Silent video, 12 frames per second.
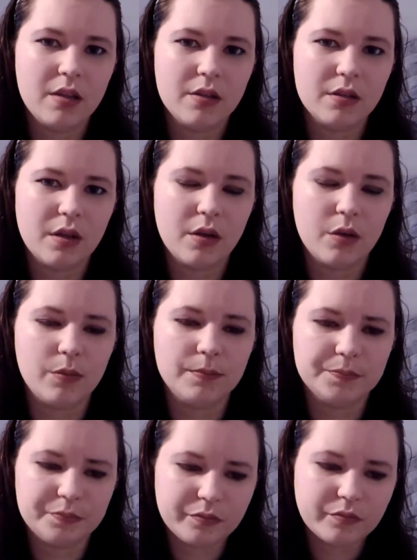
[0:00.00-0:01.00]
So
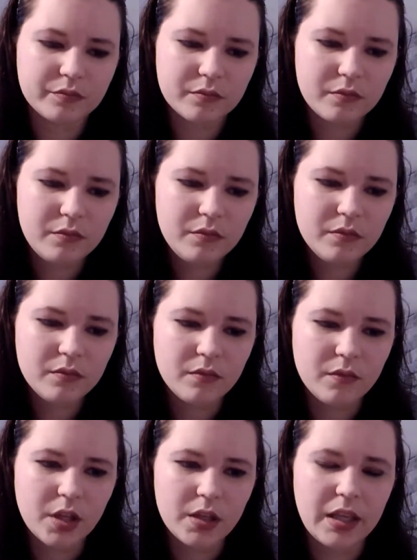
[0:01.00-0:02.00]

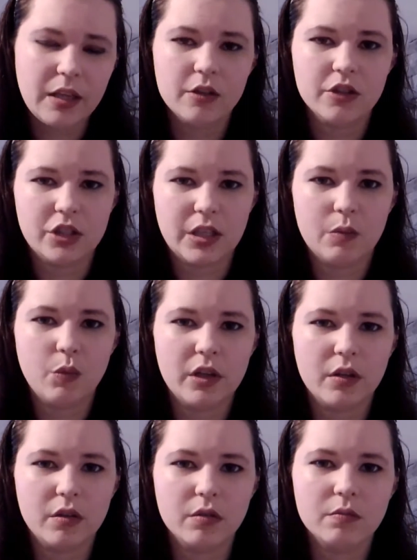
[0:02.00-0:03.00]
he or she
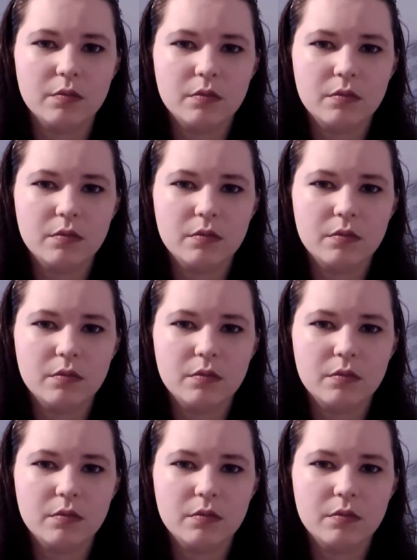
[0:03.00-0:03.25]
will